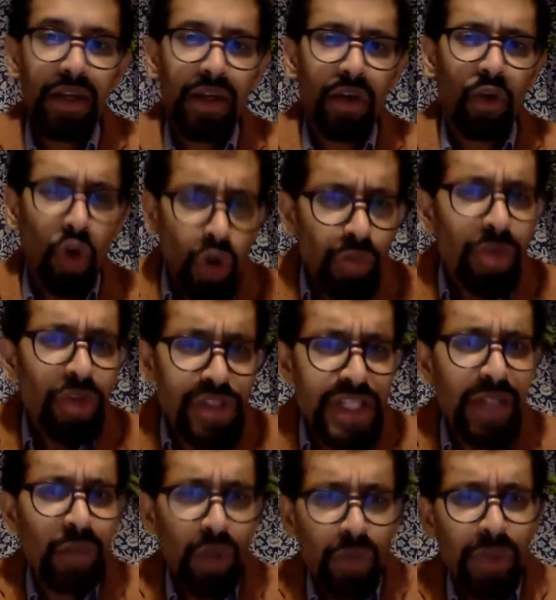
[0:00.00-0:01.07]
Almost
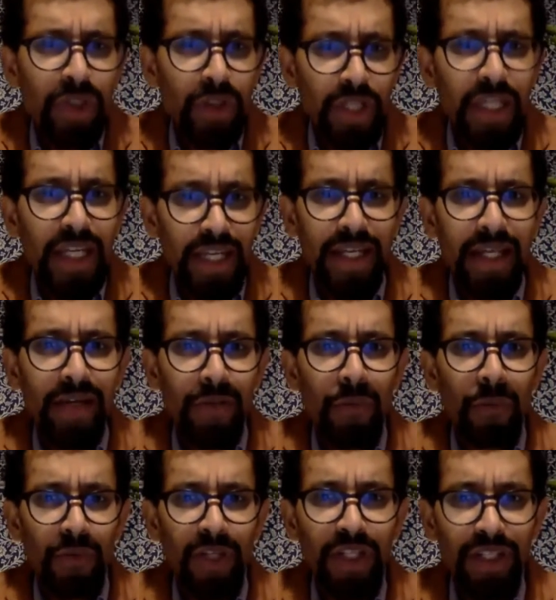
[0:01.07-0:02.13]
like what we're looking at
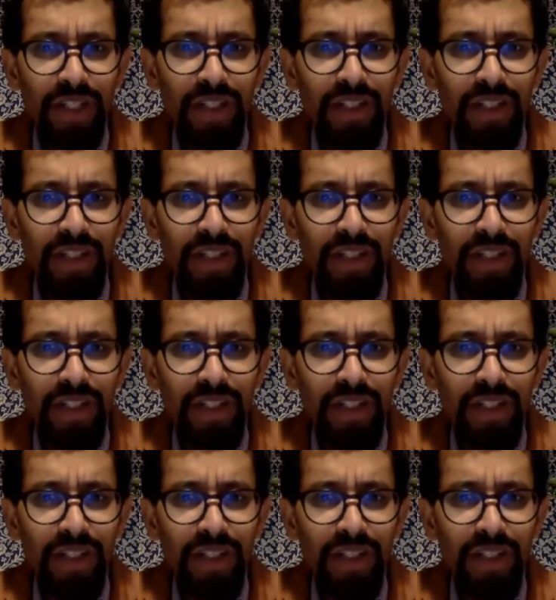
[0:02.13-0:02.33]
now, right?